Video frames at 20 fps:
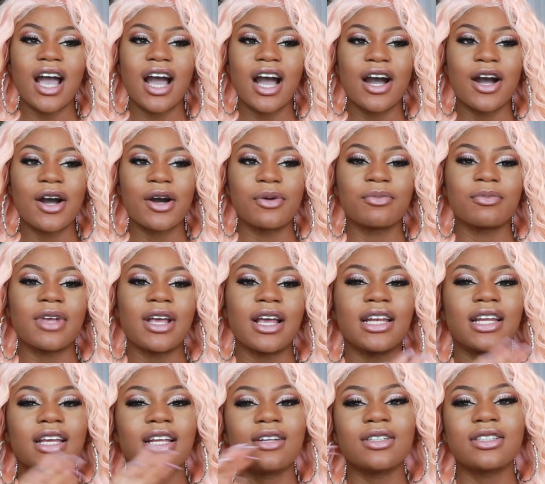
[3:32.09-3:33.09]

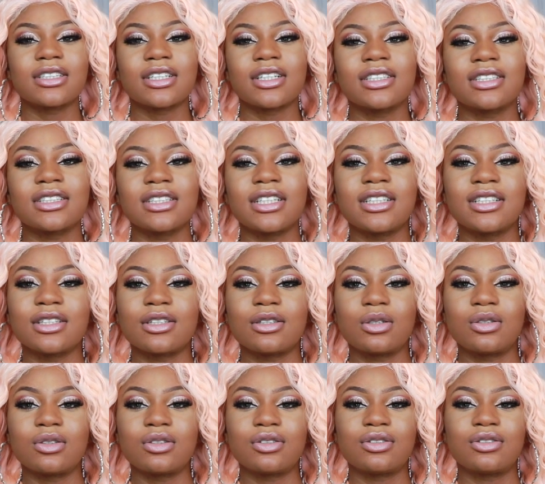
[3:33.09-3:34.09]
and then it starts getting
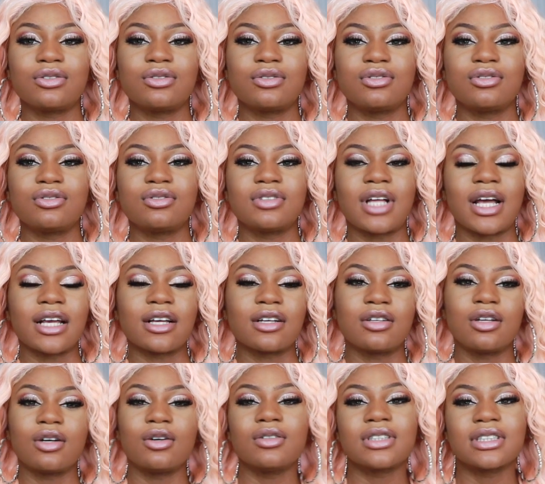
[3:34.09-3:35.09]
close to like
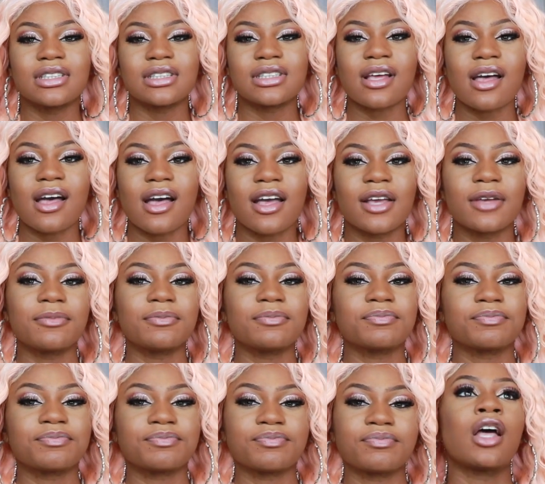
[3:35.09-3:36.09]
closing time.
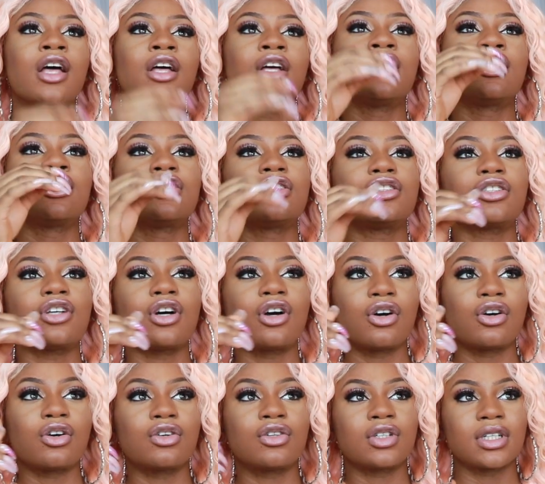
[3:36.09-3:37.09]

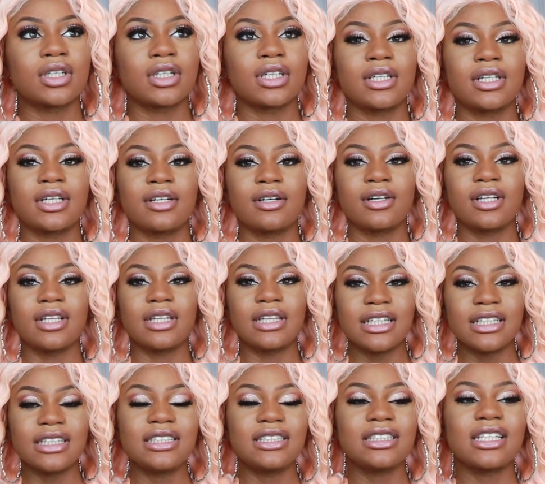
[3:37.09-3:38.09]
So
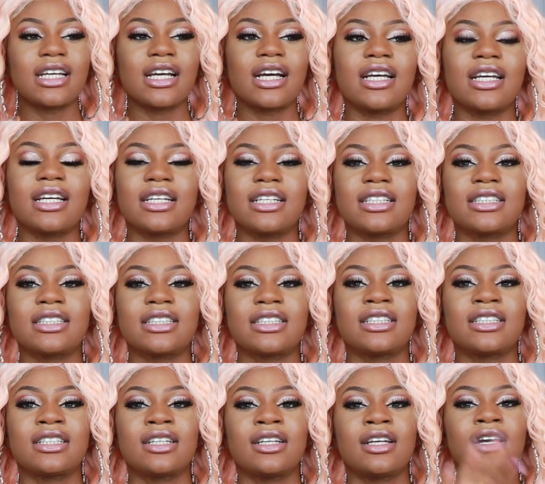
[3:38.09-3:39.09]
Linda
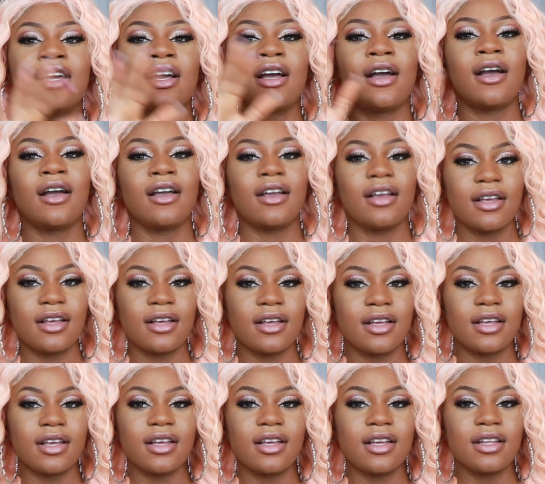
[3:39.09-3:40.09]
is
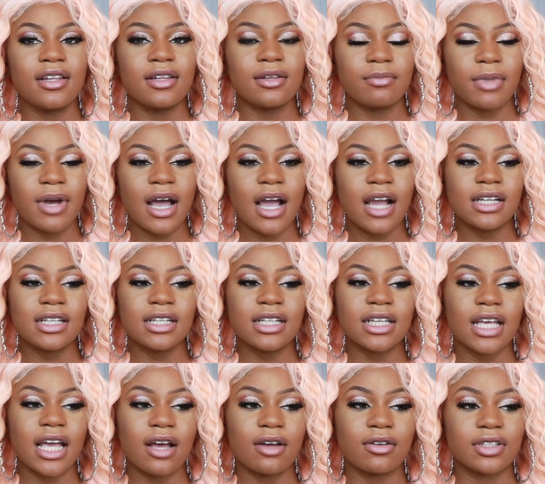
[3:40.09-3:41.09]
behind
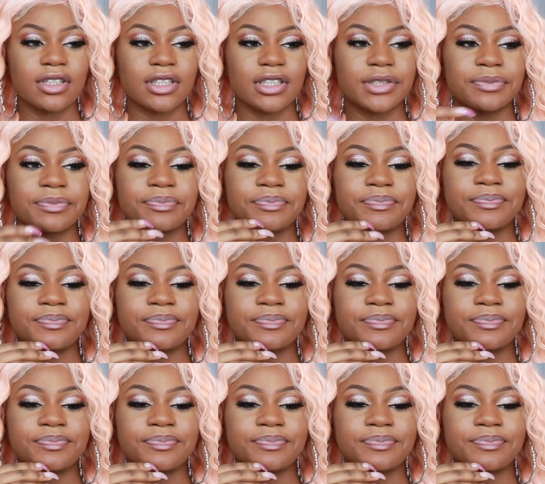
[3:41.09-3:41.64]
the counter,